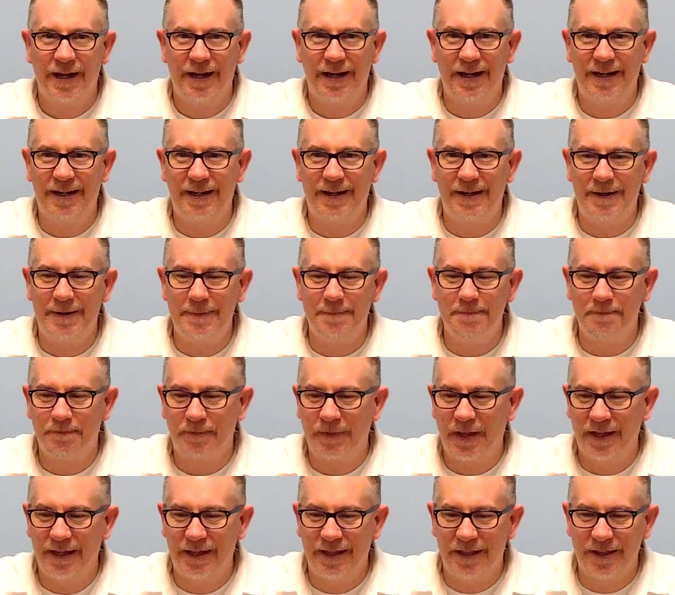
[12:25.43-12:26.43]

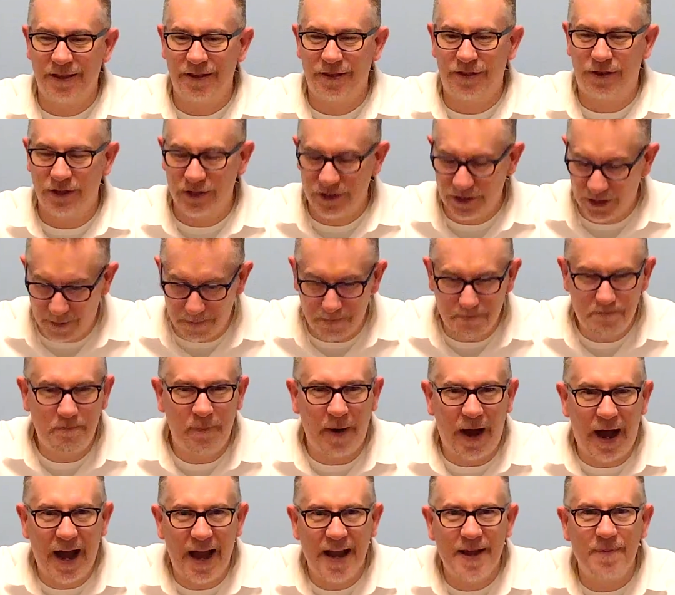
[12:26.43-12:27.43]
the
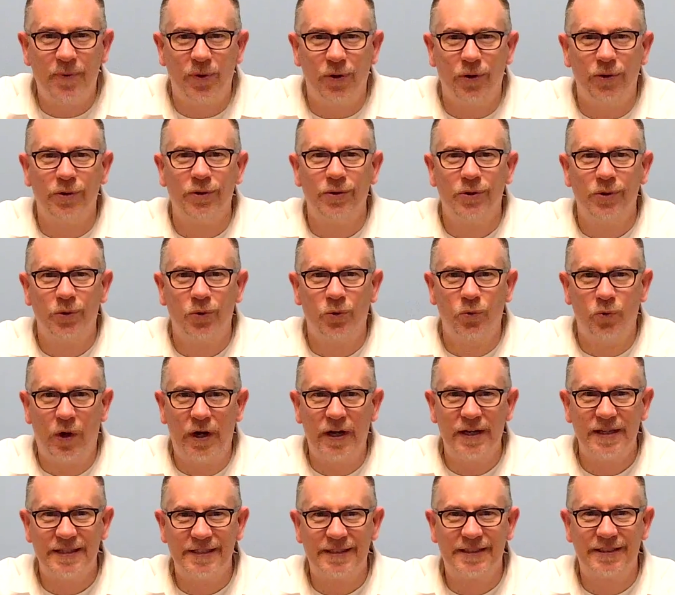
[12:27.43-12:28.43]
Bible
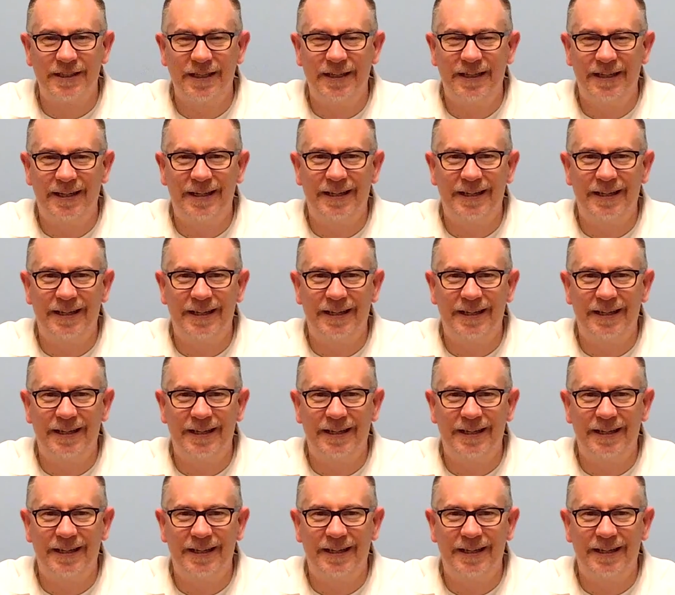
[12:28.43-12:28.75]
was